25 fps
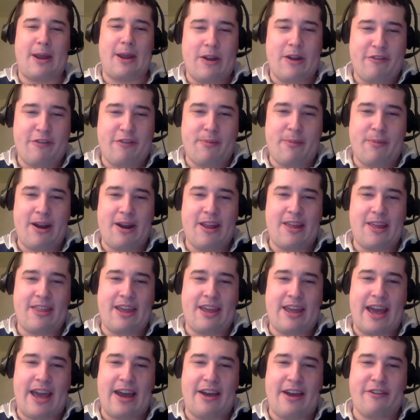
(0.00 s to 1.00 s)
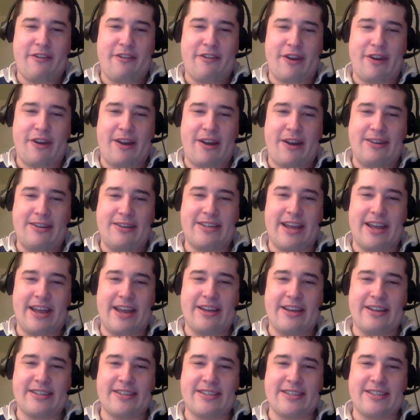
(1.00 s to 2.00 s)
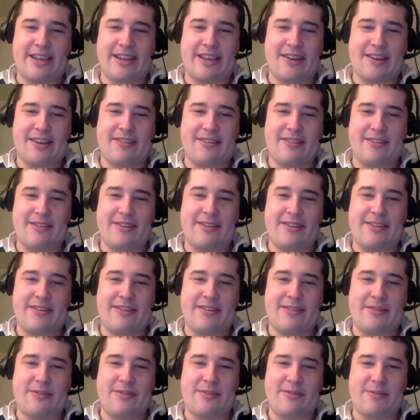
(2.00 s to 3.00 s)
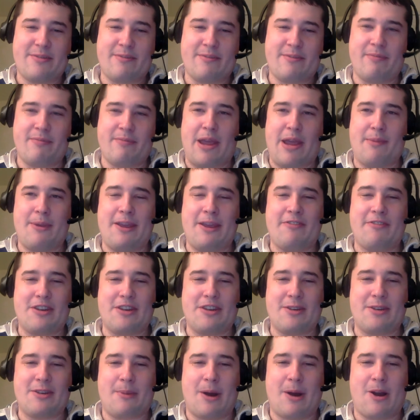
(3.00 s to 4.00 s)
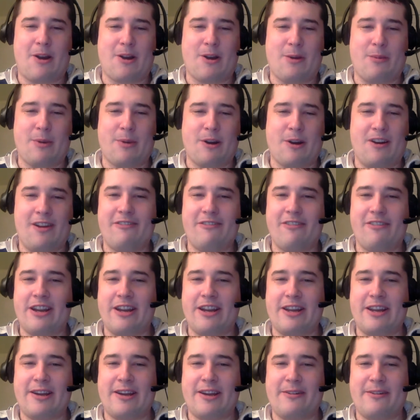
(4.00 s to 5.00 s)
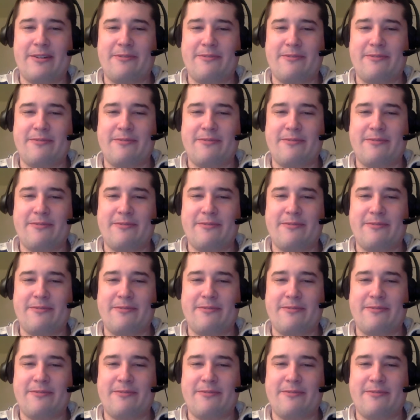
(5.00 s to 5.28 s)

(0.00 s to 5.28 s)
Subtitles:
whatever money they have on Dez and maybe even DeMarco Murray right now?